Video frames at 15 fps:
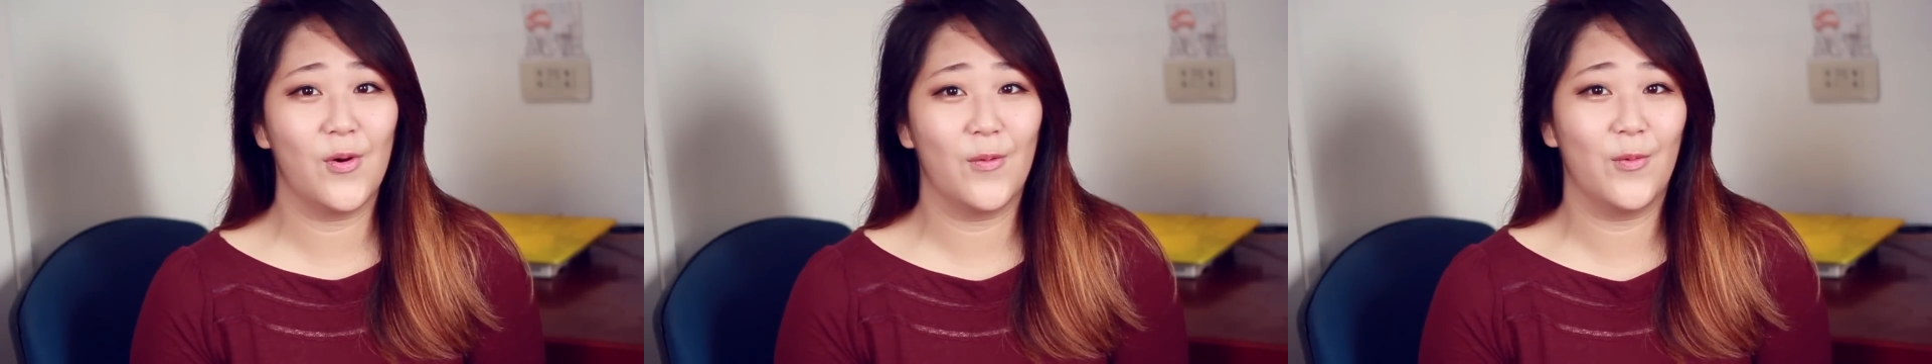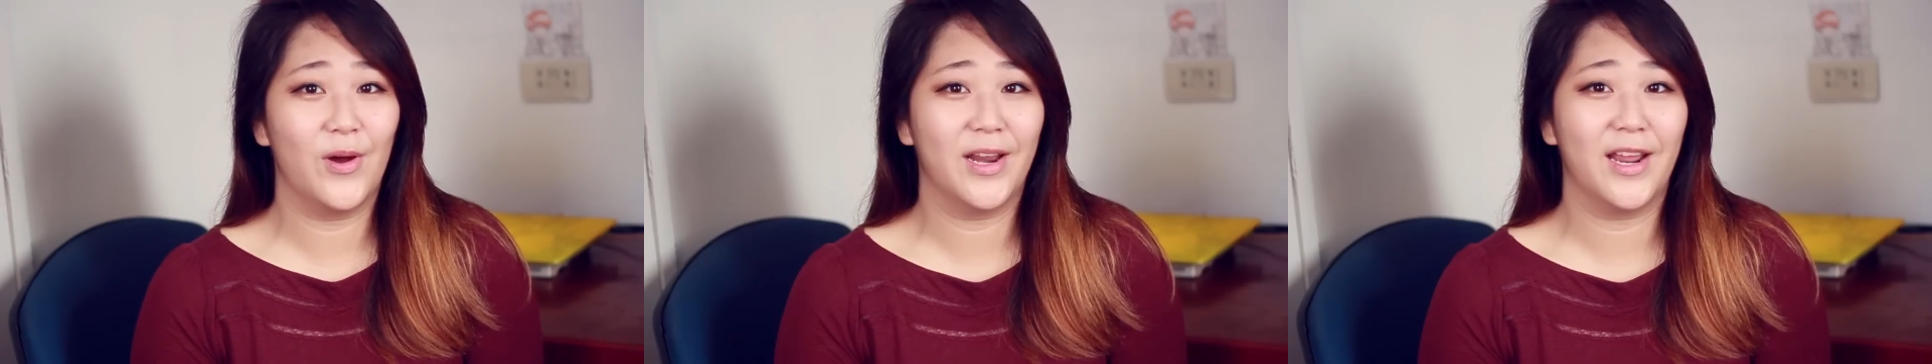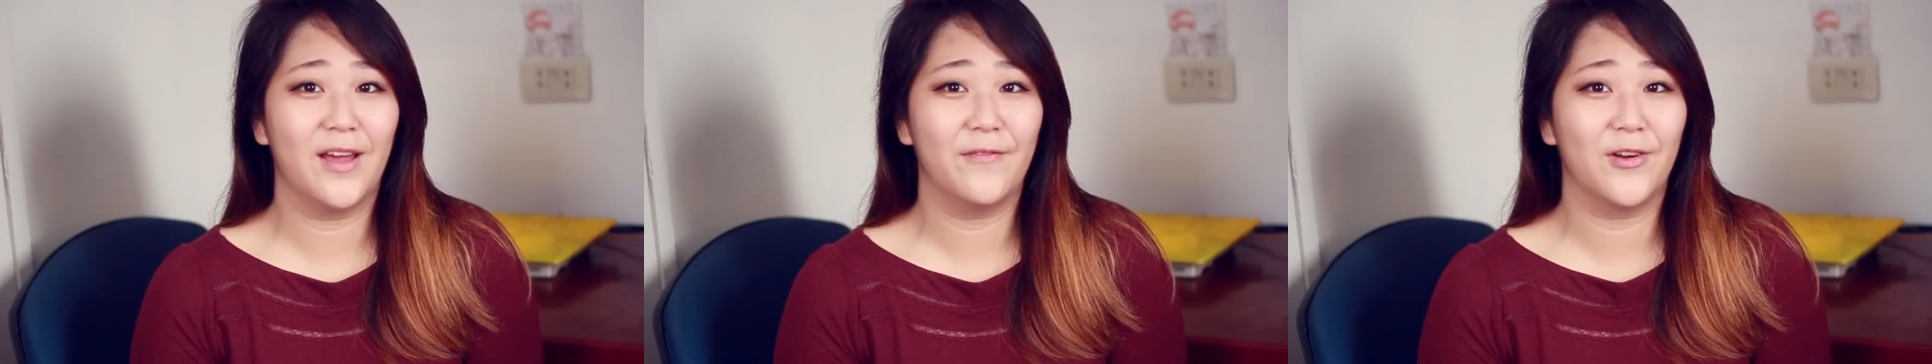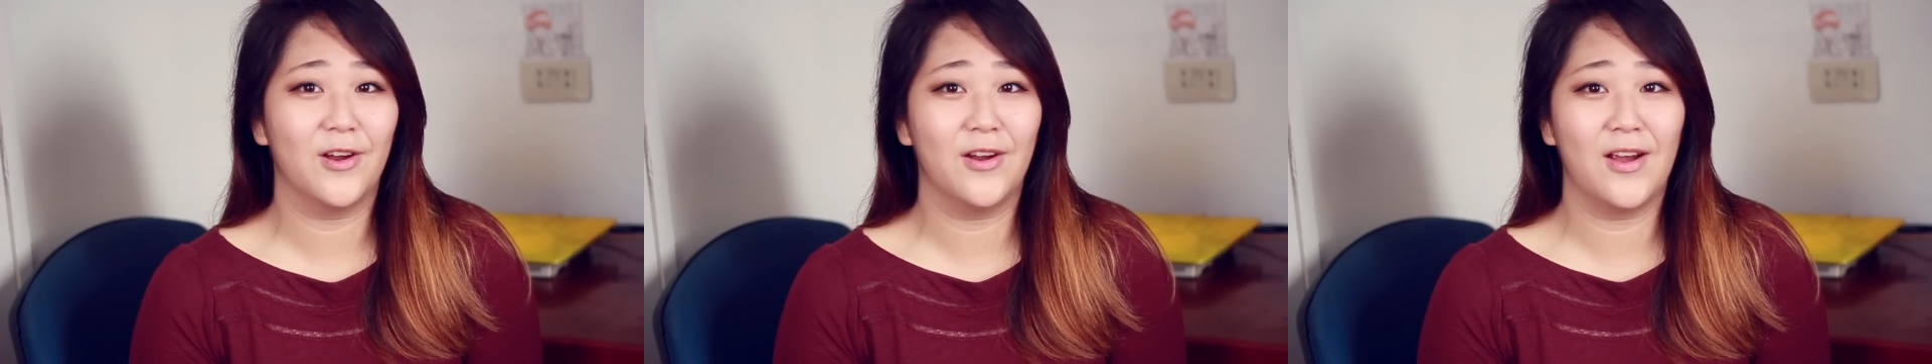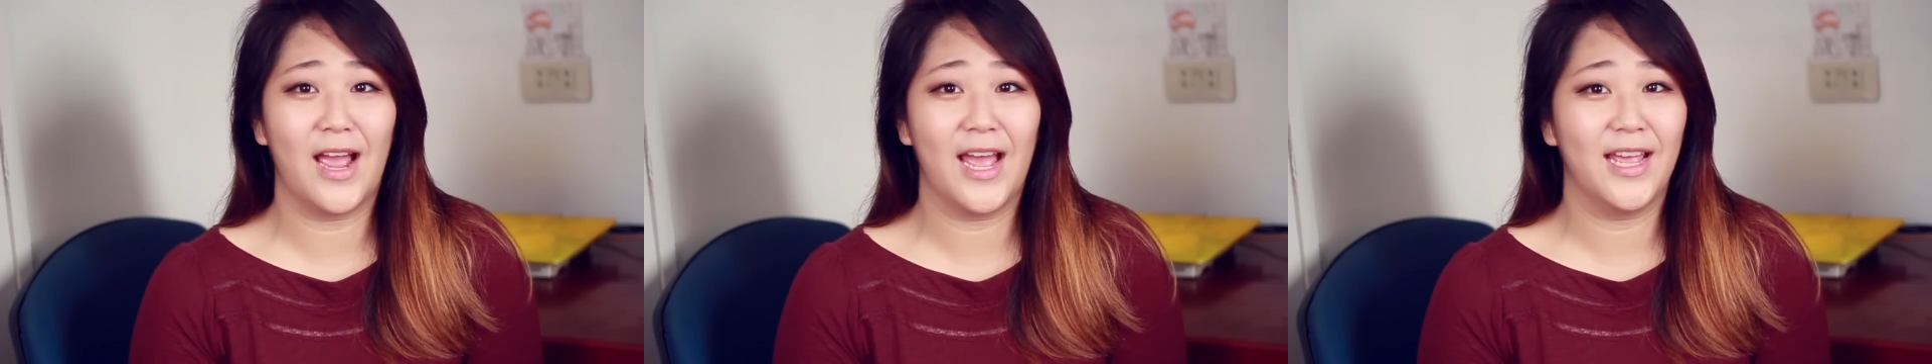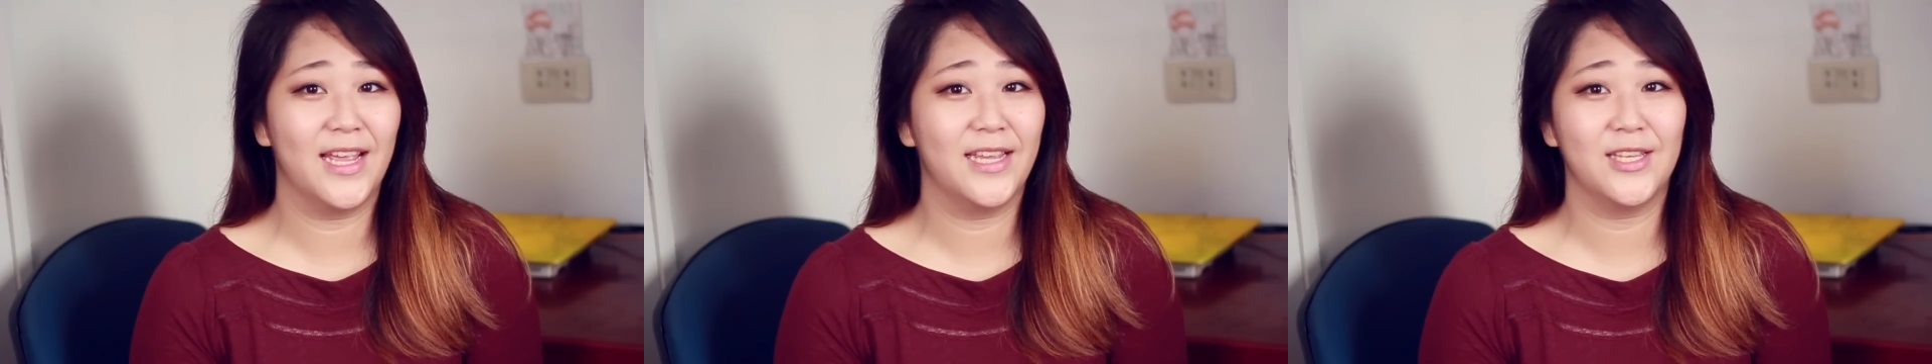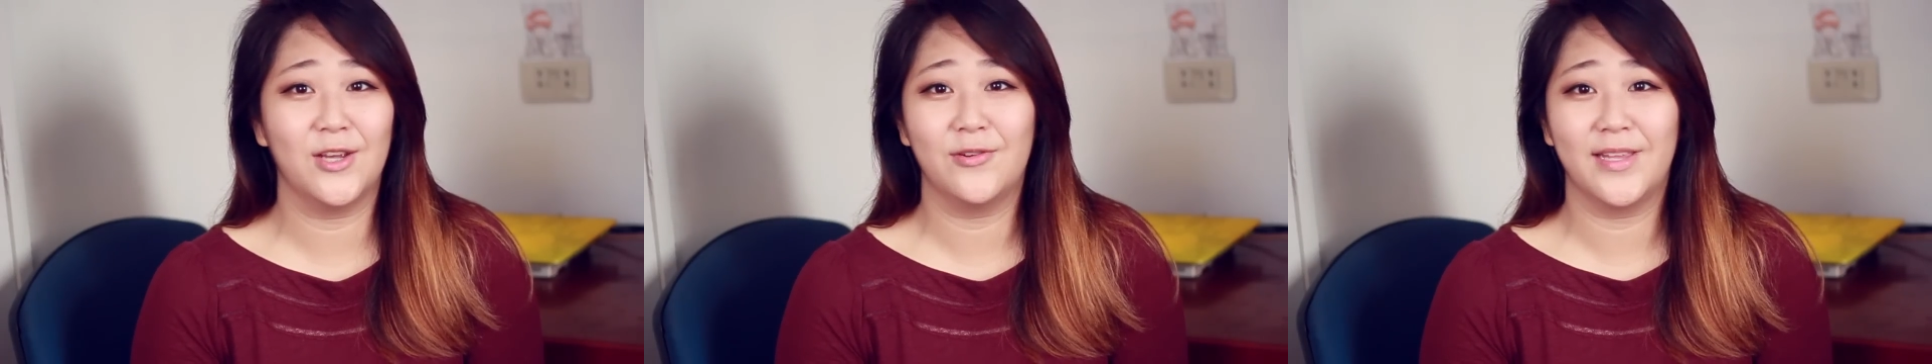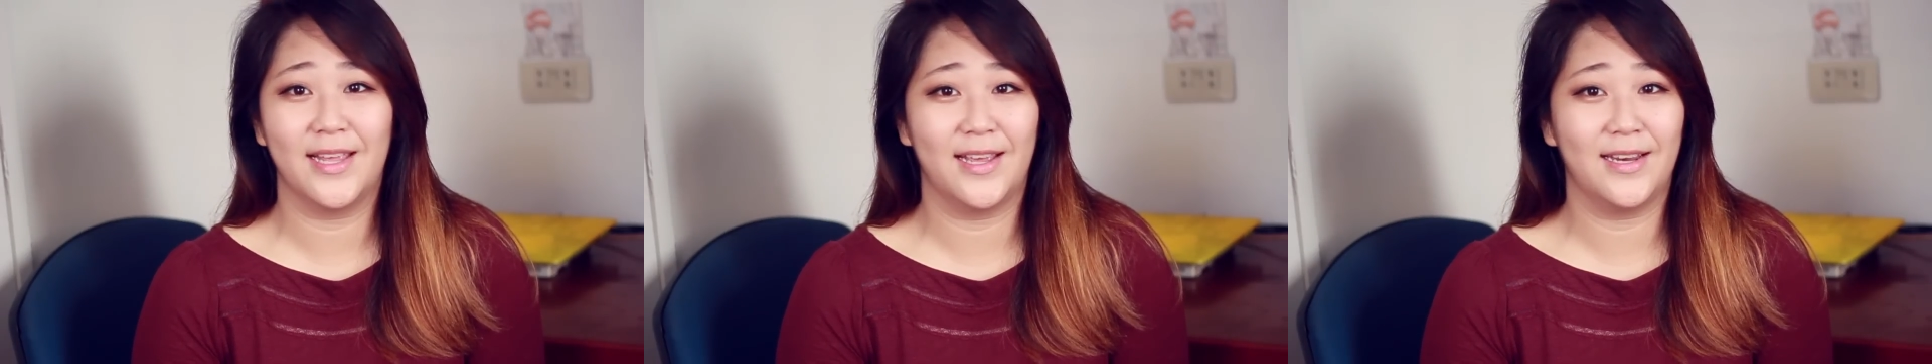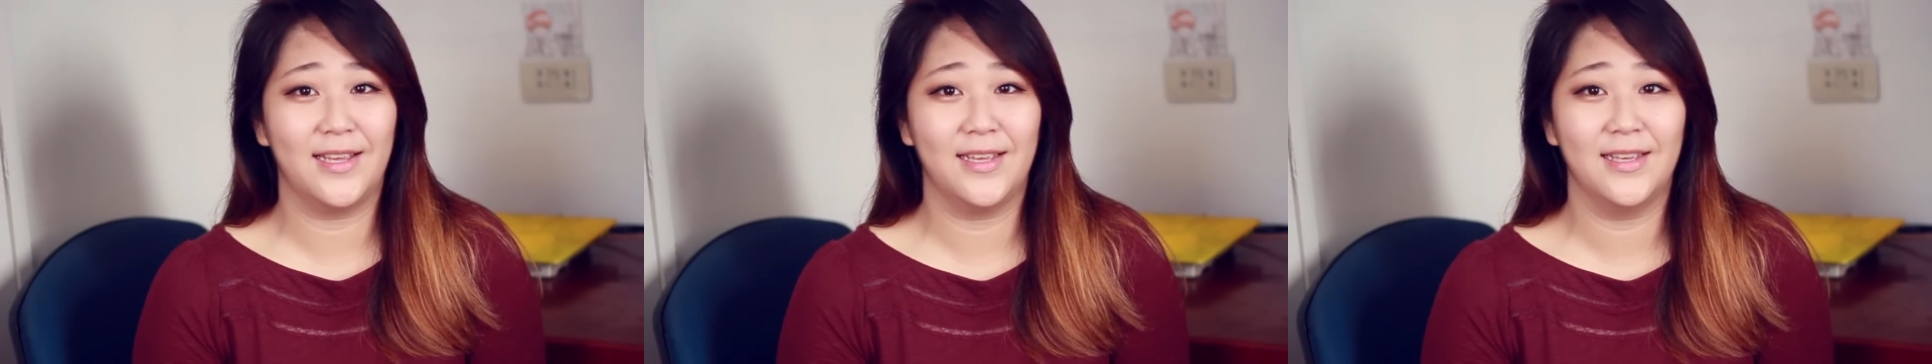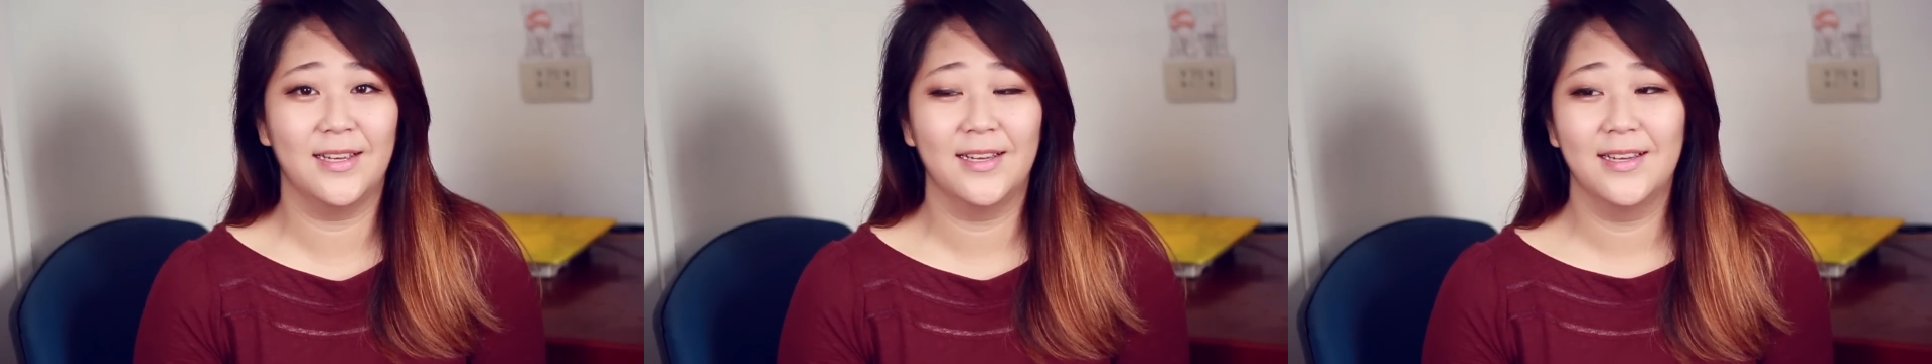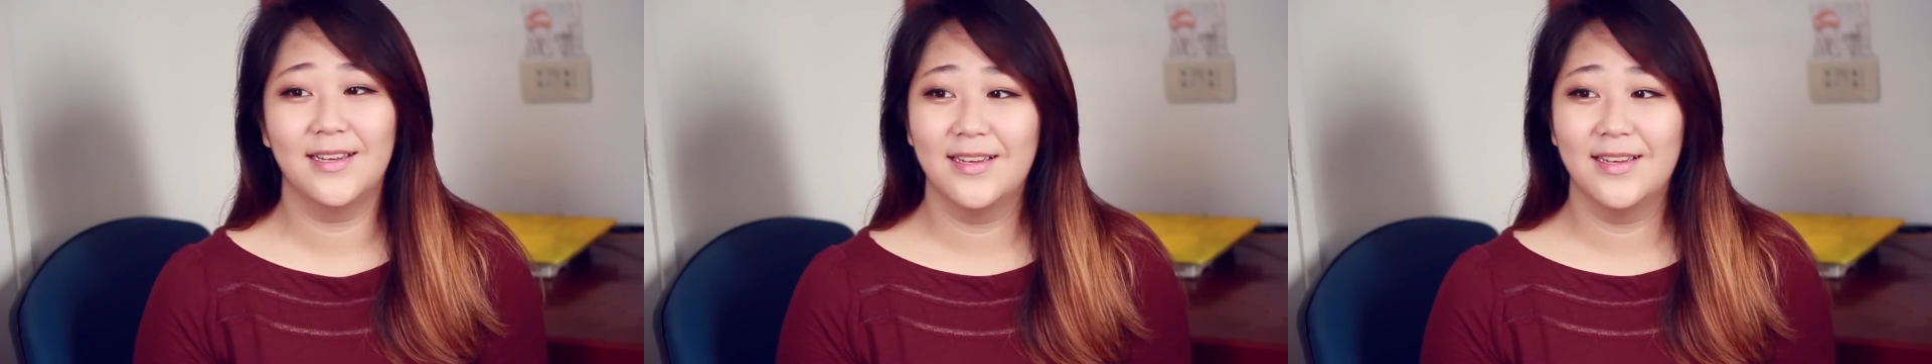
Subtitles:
whatever, I ain't your daddy.